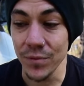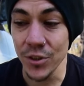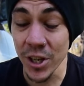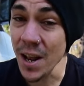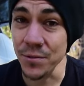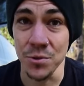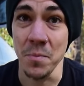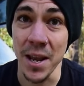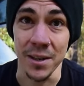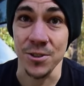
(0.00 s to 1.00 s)
you're gonna have to do
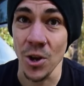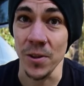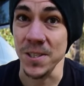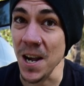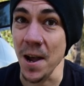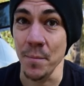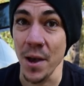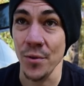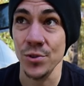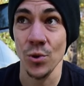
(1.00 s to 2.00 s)
maintenance all the time,
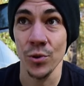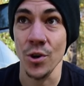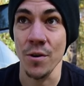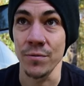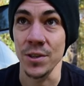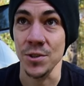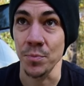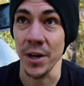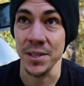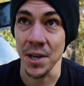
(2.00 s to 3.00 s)
man. Those older RVs
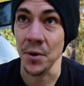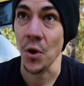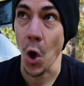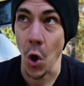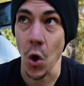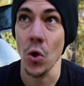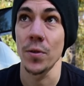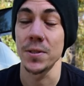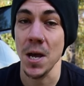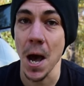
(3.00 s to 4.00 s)
break down all
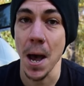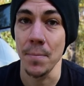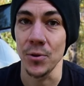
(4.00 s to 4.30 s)
the time.